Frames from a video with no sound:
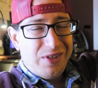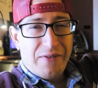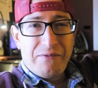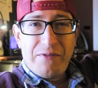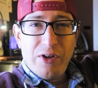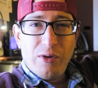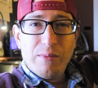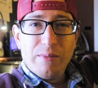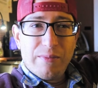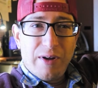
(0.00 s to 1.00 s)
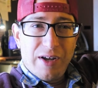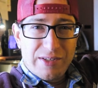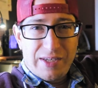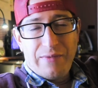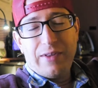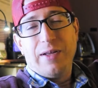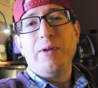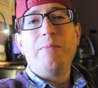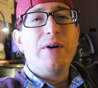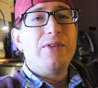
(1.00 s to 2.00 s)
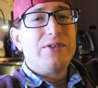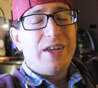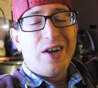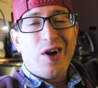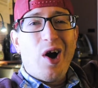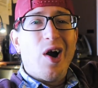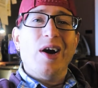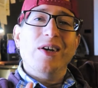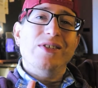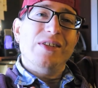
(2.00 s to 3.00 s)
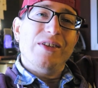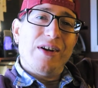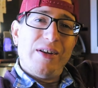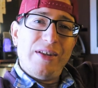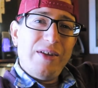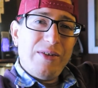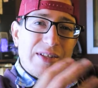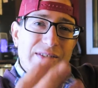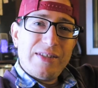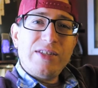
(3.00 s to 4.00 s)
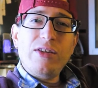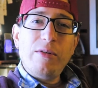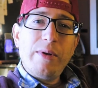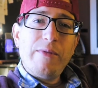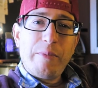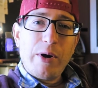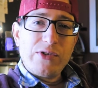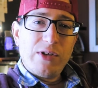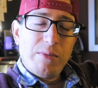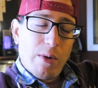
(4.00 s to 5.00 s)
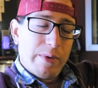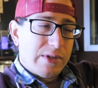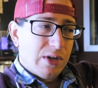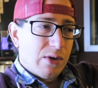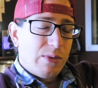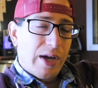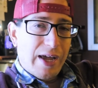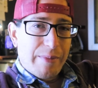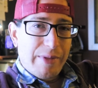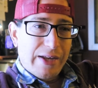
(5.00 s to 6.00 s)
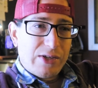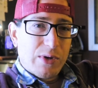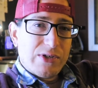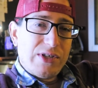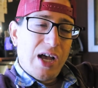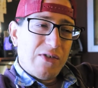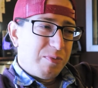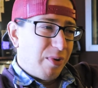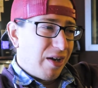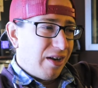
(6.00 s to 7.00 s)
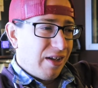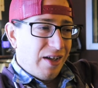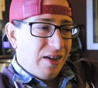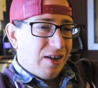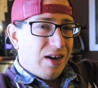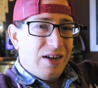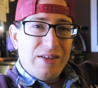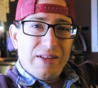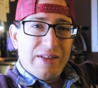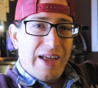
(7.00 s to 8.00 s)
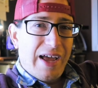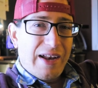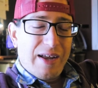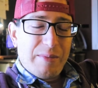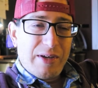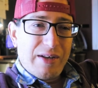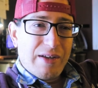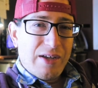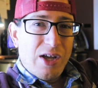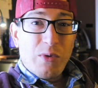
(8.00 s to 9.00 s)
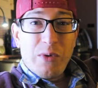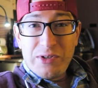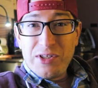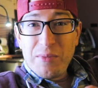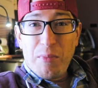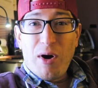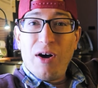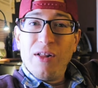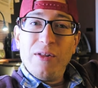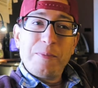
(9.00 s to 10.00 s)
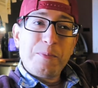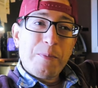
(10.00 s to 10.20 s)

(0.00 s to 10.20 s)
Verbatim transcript: wasn't going to film us giving them their Mother's Day cards and their, you know, that's, that's a little bit of a personal moment. So I kept that to ourselves. But other than that, I mean, we went to the mall